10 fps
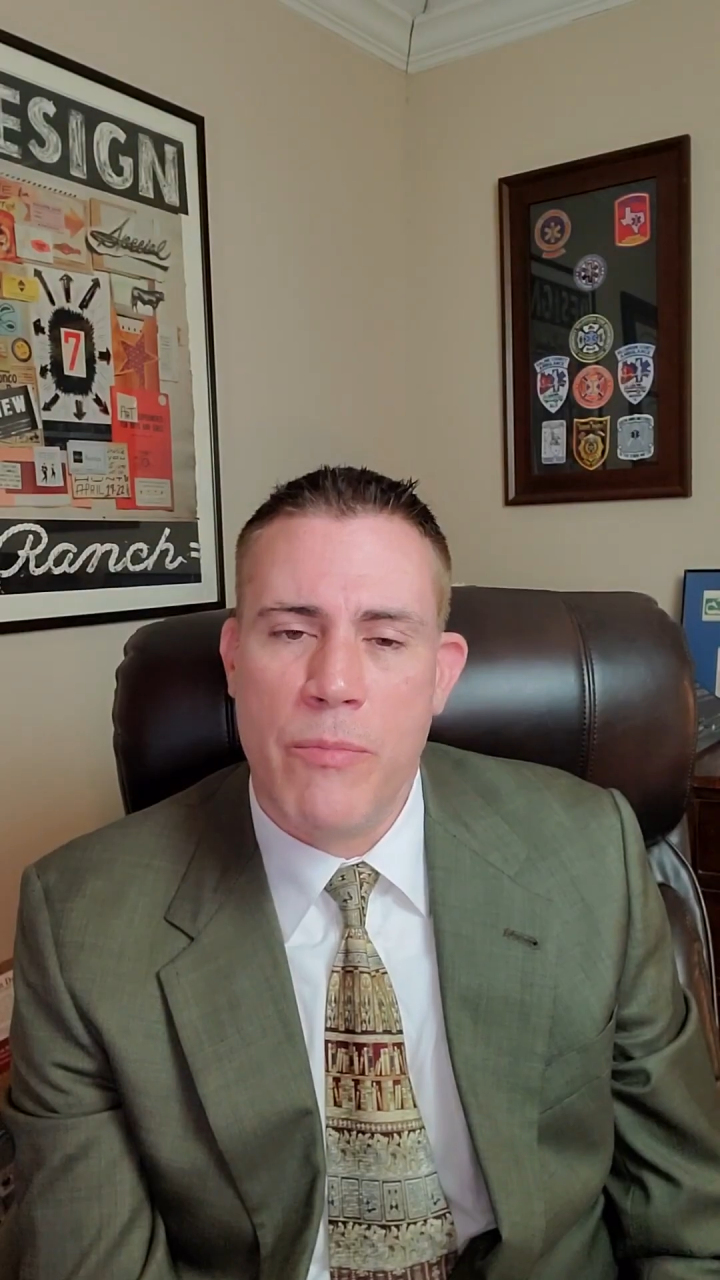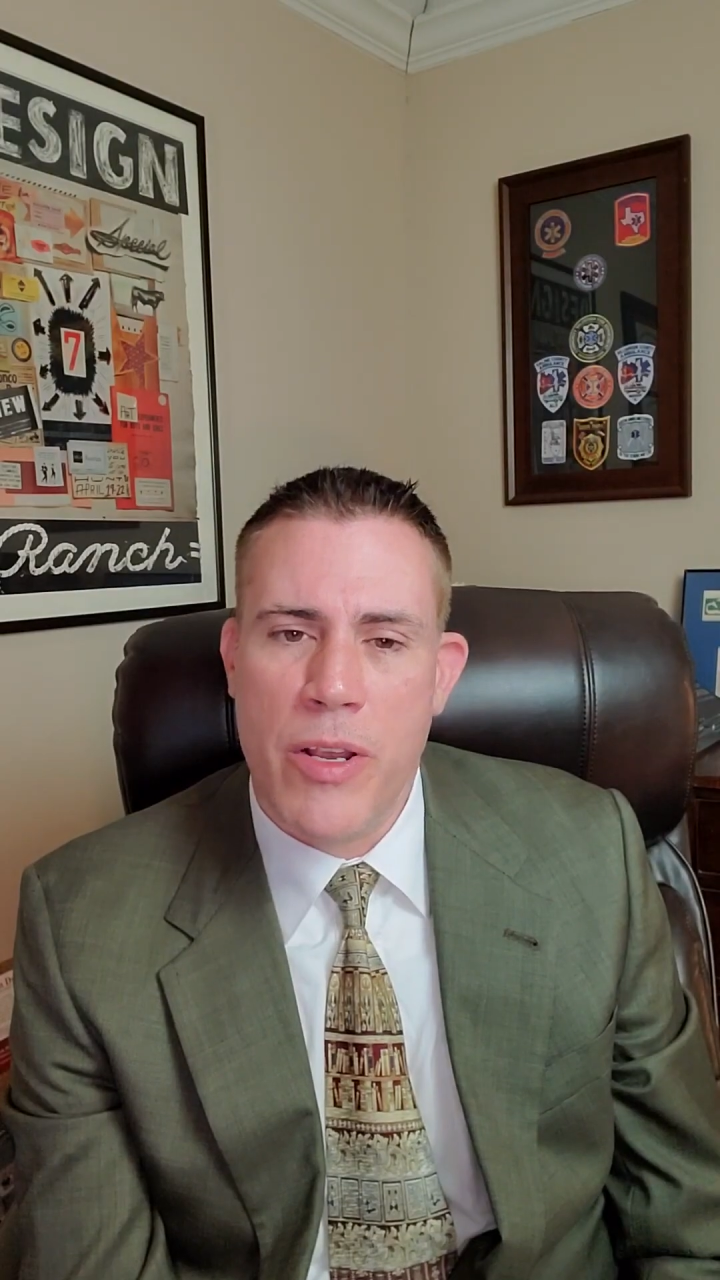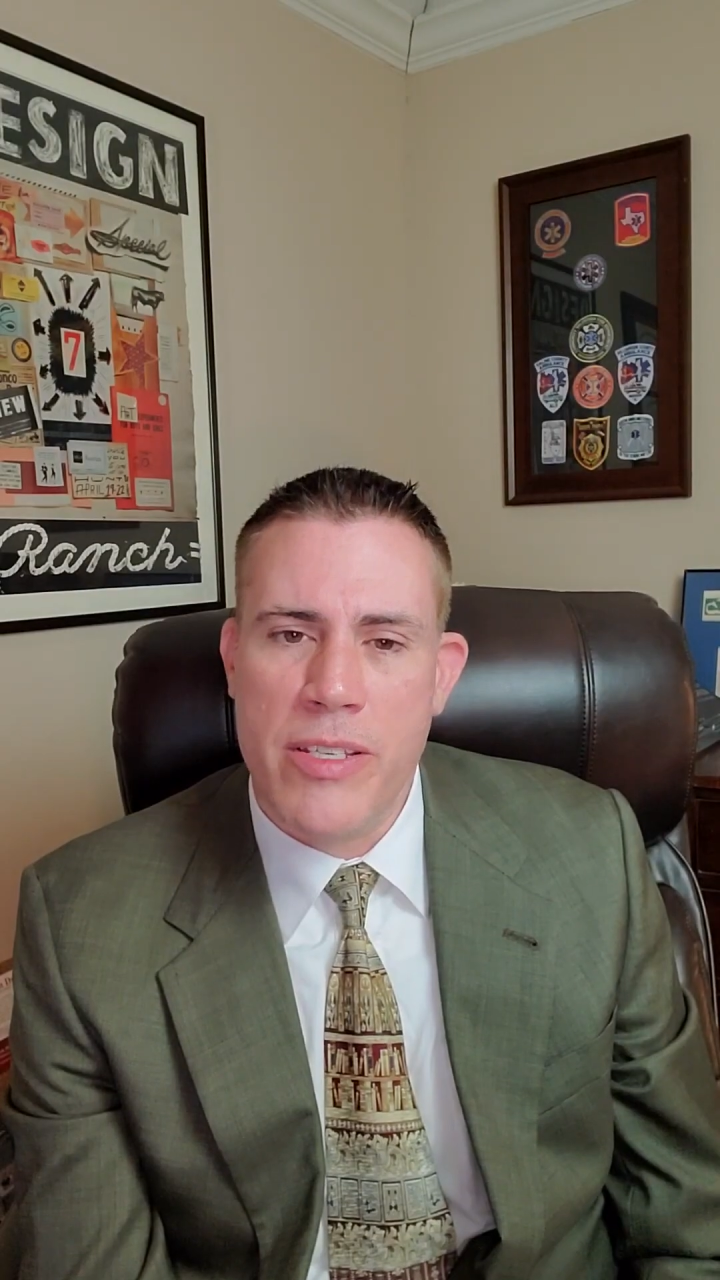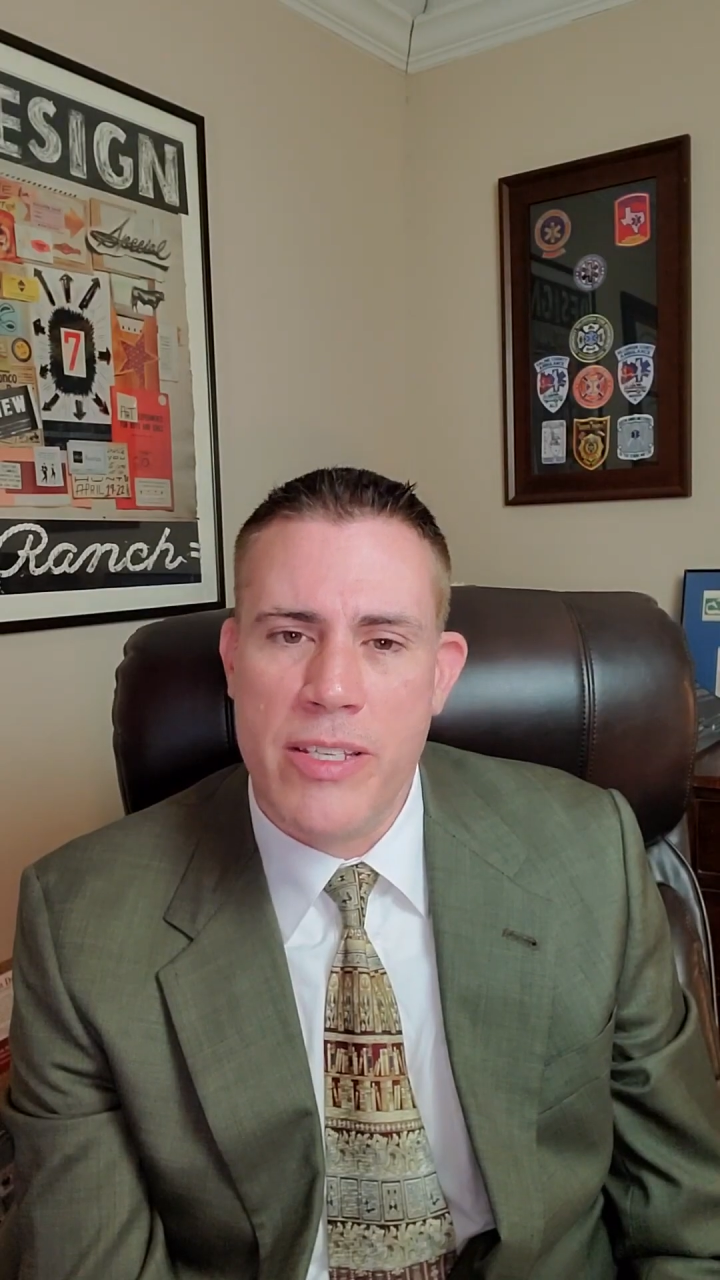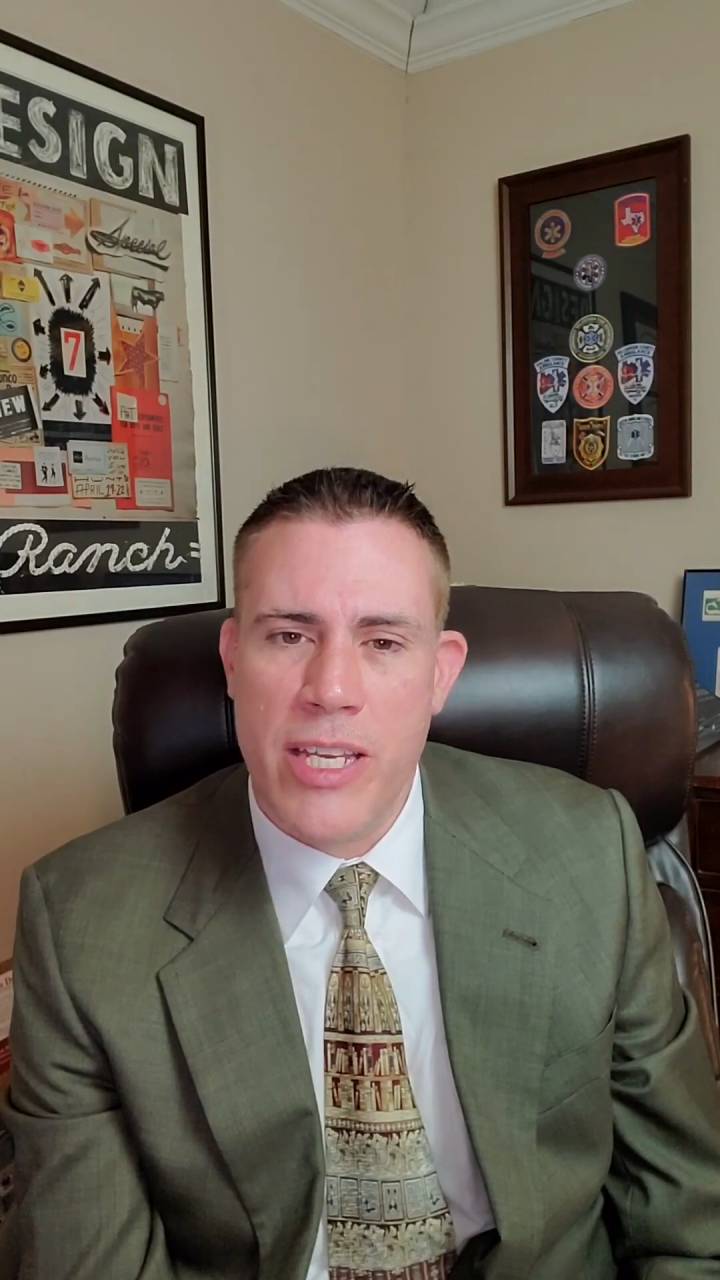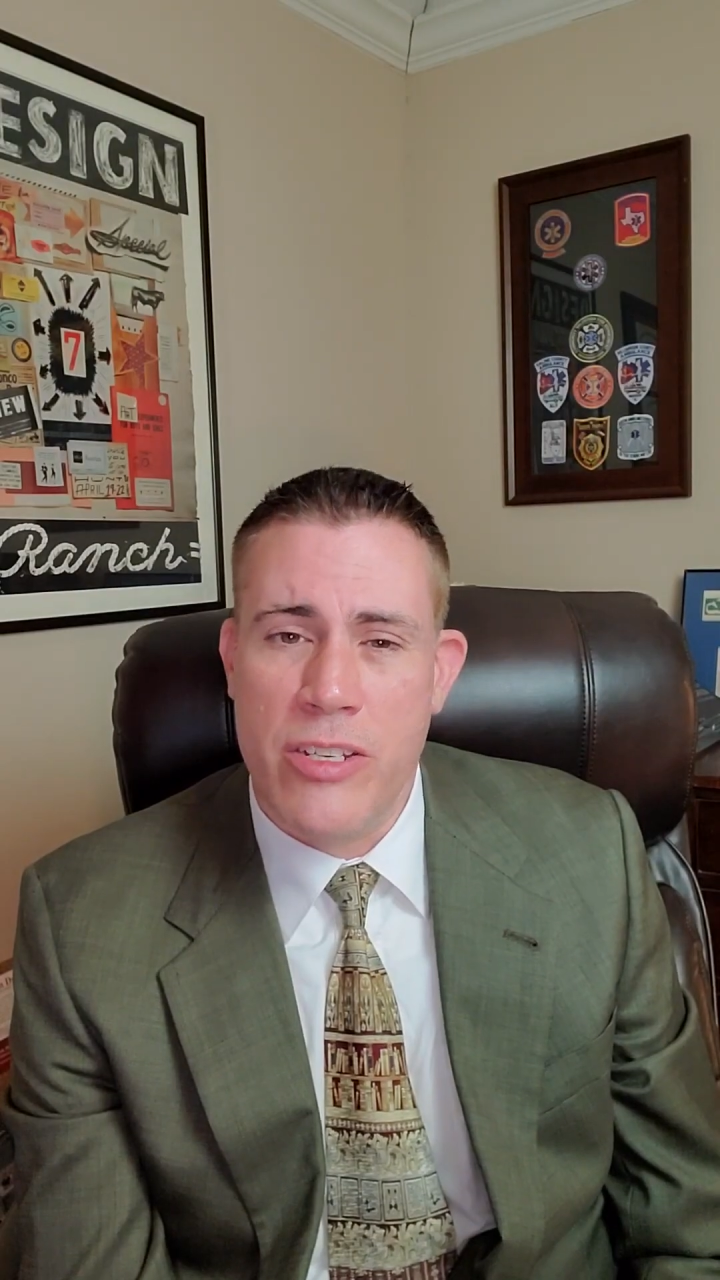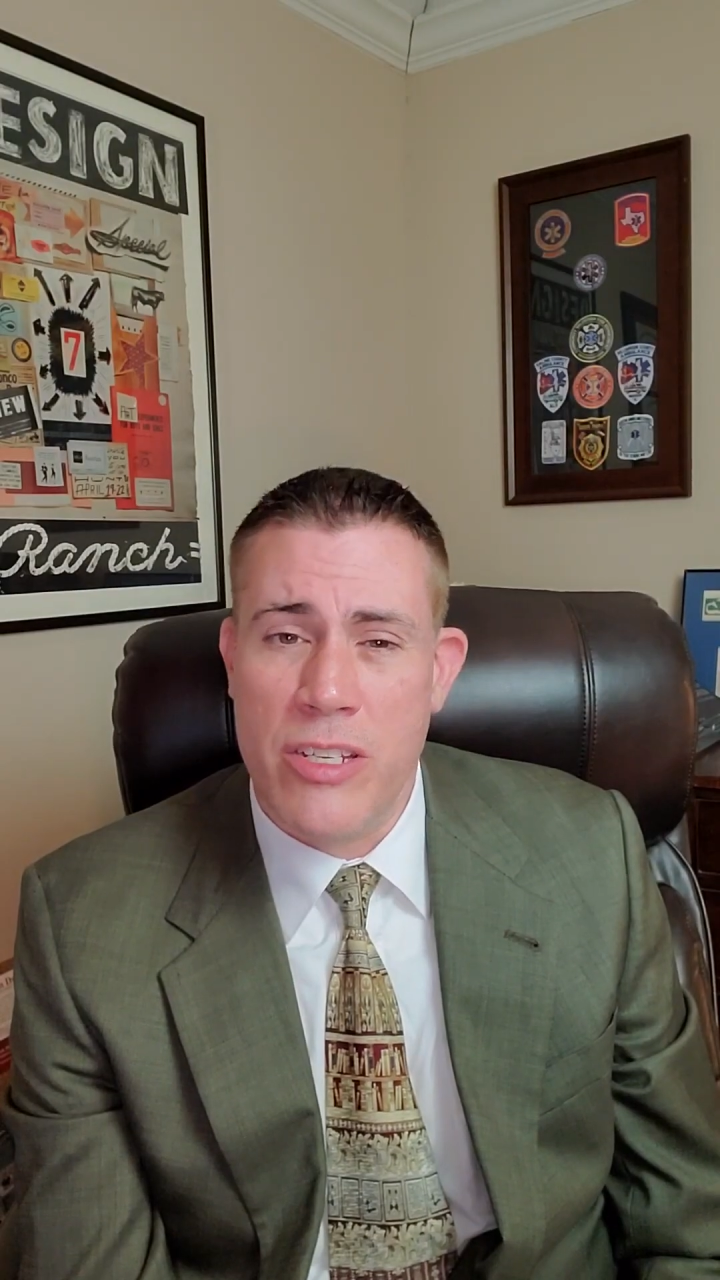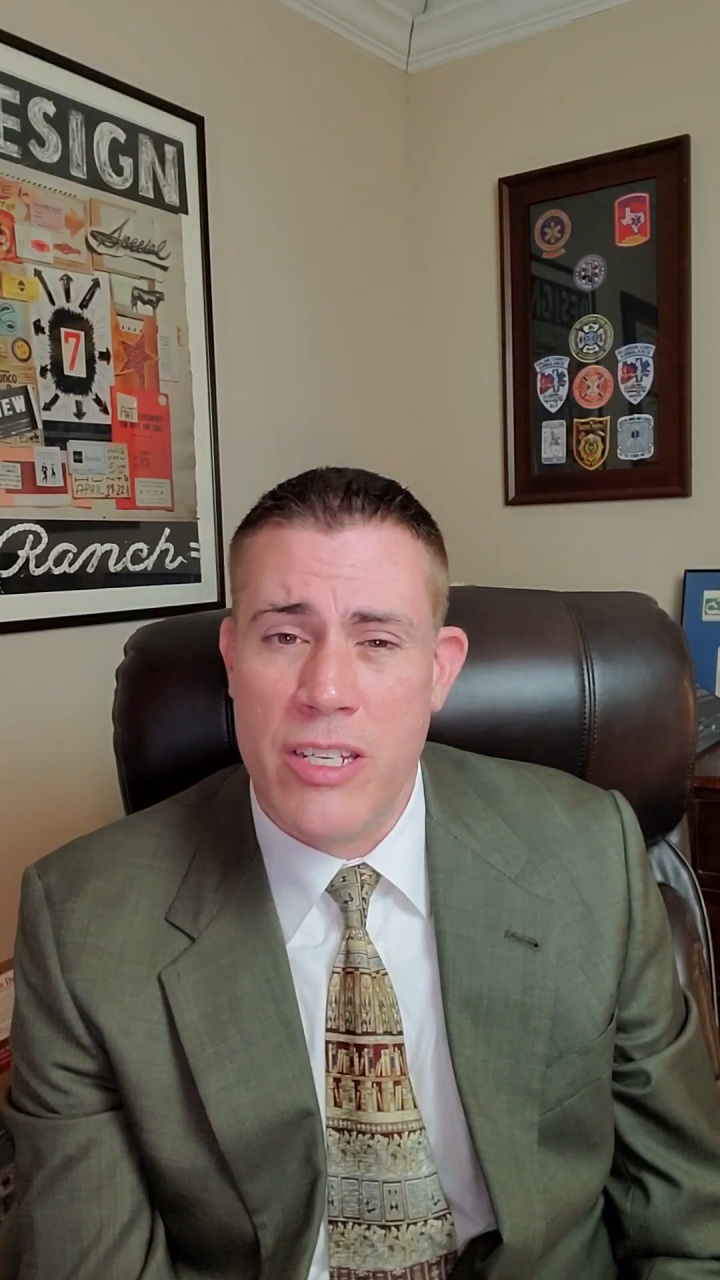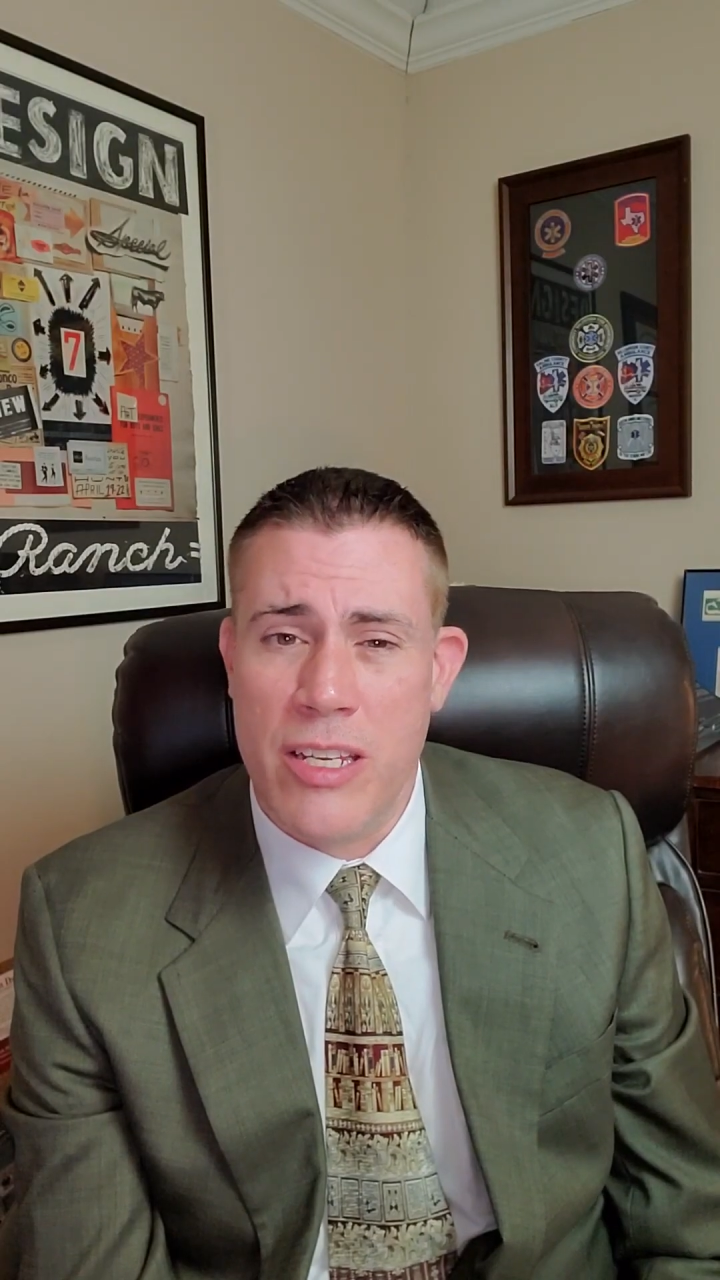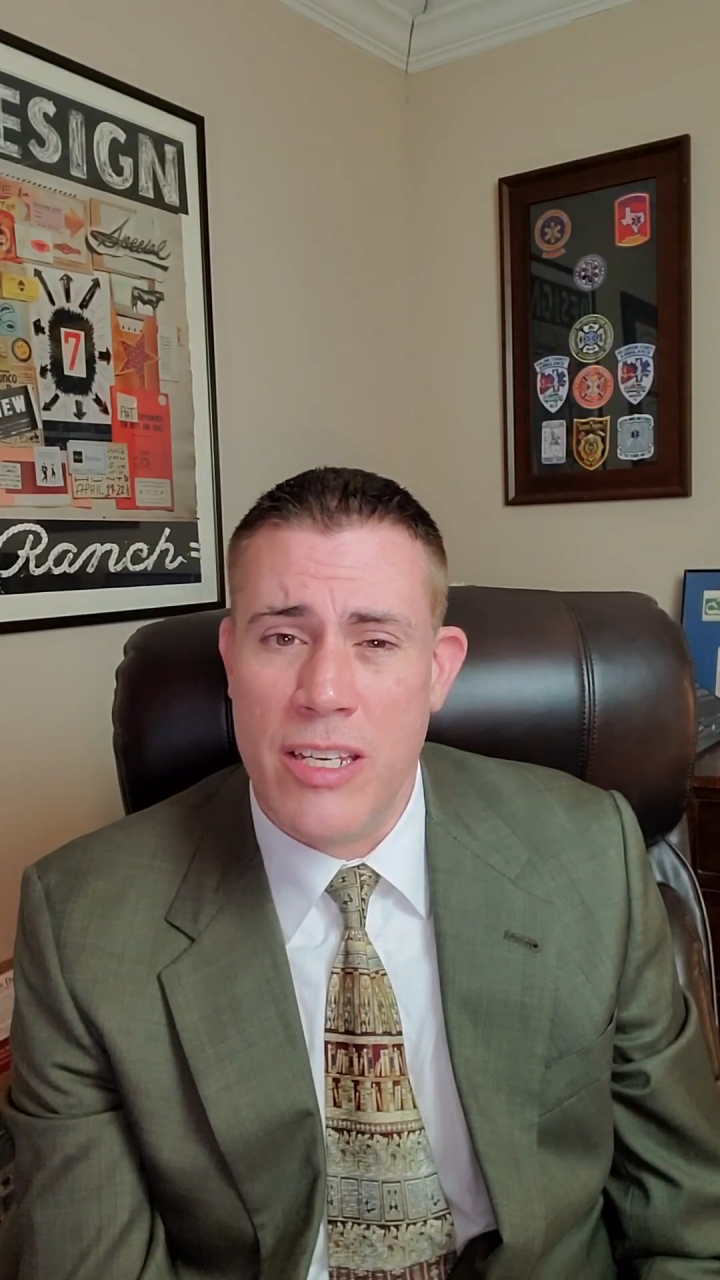
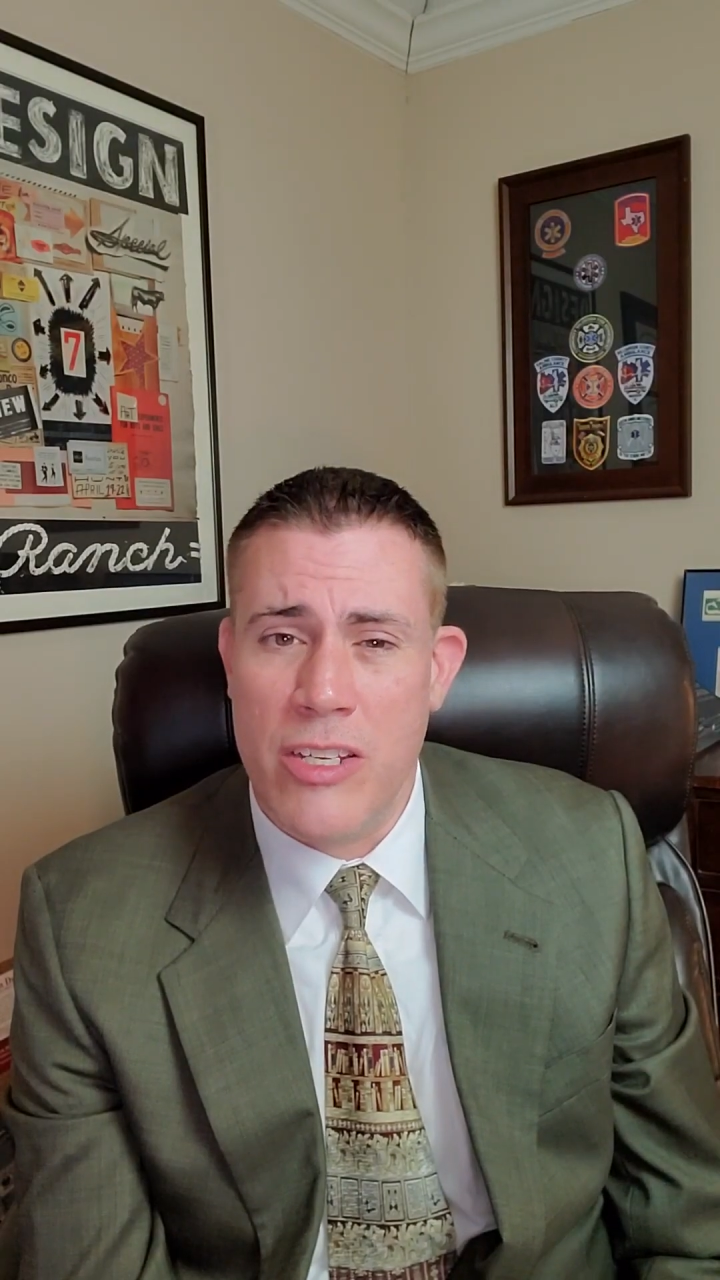presentation to